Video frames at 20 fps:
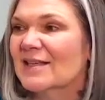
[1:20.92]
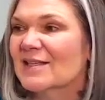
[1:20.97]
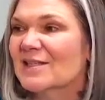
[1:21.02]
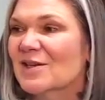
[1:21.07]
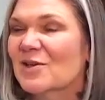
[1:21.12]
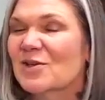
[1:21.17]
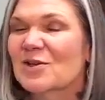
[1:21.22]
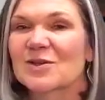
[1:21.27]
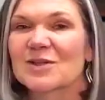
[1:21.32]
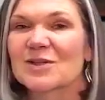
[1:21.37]

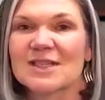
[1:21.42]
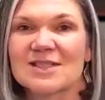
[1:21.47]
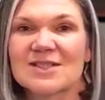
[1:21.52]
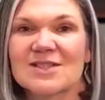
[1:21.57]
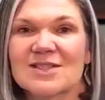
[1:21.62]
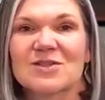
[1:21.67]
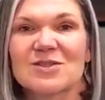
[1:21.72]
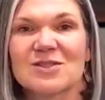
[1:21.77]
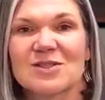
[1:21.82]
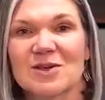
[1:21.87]
So your
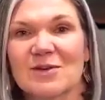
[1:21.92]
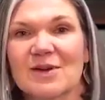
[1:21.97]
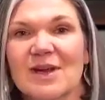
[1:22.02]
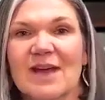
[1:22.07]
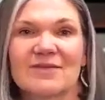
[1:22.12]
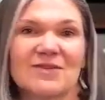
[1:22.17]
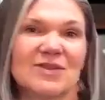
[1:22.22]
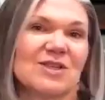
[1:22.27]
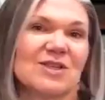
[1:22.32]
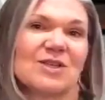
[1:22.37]
listeners don't
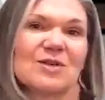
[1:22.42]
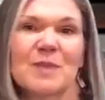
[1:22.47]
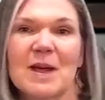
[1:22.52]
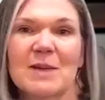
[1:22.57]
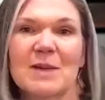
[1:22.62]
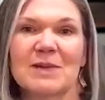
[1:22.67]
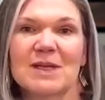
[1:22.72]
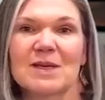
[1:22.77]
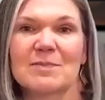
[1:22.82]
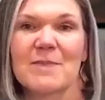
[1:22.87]
have to do
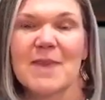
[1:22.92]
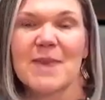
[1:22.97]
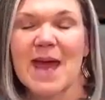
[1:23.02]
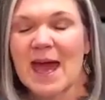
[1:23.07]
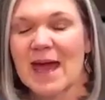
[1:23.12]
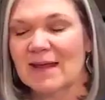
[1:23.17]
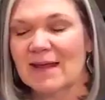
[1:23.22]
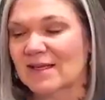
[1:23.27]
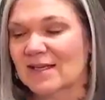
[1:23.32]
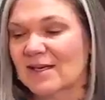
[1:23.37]
public
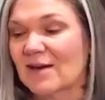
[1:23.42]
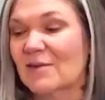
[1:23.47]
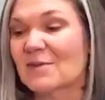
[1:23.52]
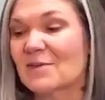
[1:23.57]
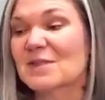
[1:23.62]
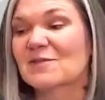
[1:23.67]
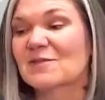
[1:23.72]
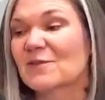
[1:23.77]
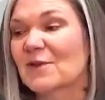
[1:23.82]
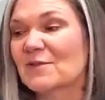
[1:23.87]
math. I
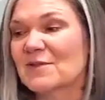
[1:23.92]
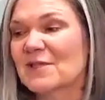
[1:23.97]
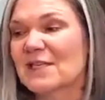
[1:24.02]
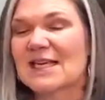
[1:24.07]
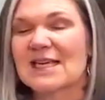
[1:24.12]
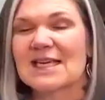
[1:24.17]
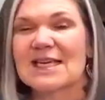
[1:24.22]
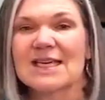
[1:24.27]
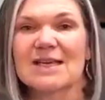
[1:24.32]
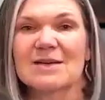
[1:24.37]
was
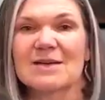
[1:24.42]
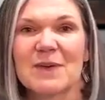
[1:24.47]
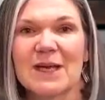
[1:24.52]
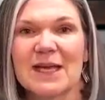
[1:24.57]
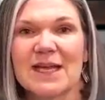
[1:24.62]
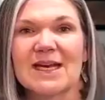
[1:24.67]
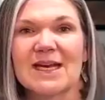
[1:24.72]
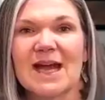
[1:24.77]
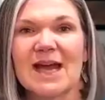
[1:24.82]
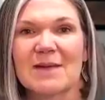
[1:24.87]
15,
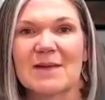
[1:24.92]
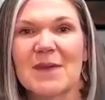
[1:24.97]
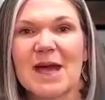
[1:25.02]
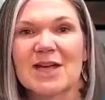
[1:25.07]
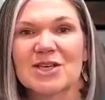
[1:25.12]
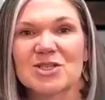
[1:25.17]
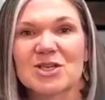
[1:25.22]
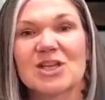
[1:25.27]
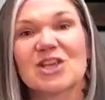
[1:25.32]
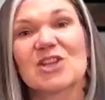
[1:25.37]
but I'm
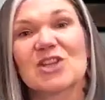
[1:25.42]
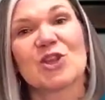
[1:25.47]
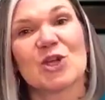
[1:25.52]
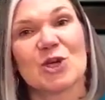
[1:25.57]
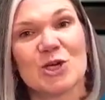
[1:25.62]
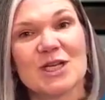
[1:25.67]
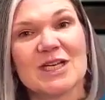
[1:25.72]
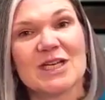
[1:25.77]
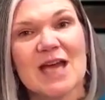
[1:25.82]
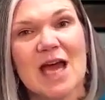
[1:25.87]
actually
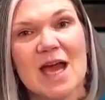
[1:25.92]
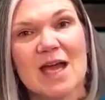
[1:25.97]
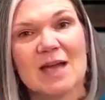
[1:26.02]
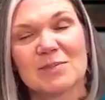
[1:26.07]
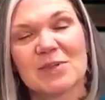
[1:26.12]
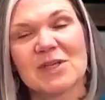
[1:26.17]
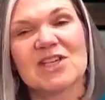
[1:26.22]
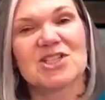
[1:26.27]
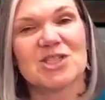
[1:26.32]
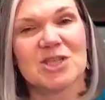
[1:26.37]

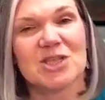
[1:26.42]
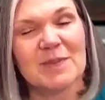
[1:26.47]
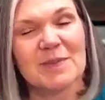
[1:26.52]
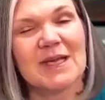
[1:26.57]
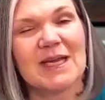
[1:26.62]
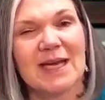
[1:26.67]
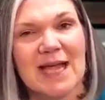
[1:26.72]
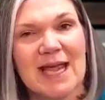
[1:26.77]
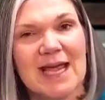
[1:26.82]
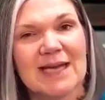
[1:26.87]
39 plus
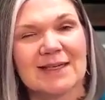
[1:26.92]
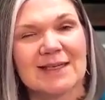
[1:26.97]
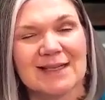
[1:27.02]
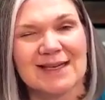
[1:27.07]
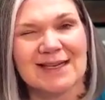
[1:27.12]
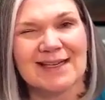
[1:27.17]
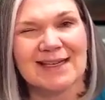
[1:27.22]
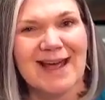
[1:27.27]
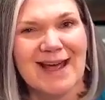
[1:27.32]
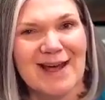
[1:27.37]
shipping and
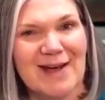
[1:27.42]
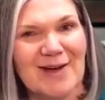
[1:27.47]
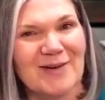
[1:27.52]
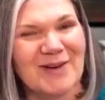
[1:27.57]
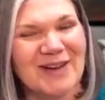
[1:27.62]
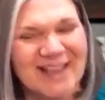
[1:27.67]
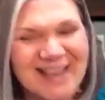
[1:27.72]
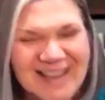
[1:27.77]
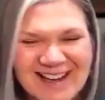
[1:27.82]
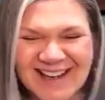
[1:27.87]
handling
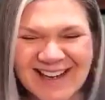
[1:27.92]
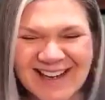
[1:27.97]
now.